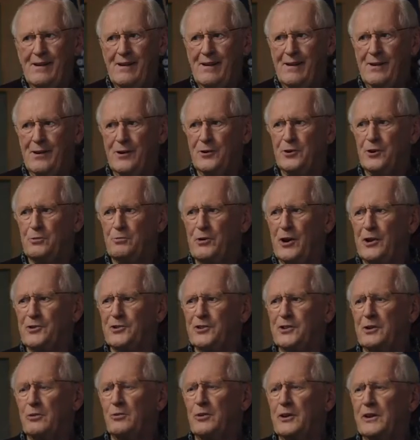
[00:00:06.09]
I heard you
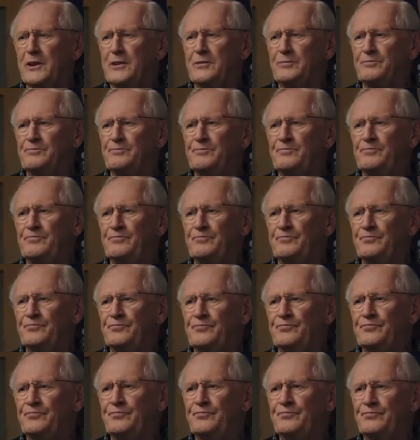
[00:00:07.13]
brought someone in. You
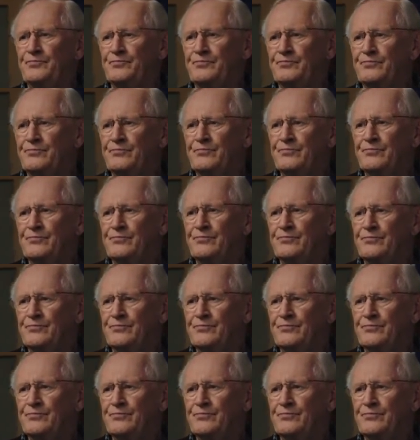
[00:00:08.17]
heard from